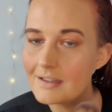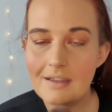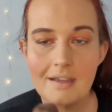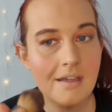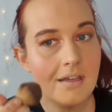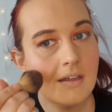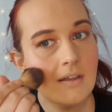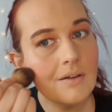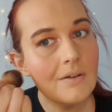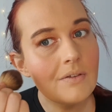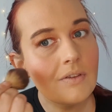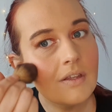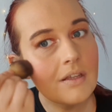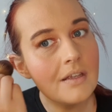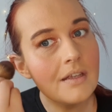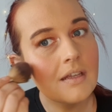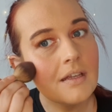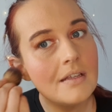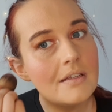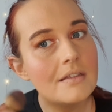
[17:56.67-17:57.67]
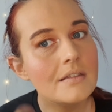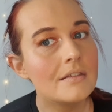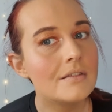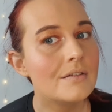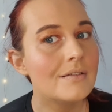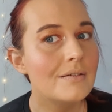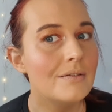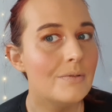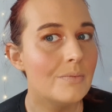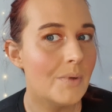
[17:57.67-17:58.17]
I don't think it's
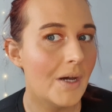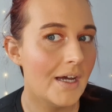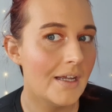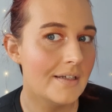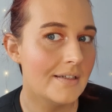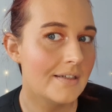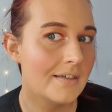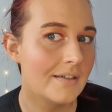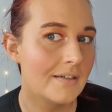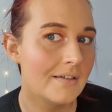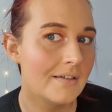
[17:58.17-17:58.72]
too bad.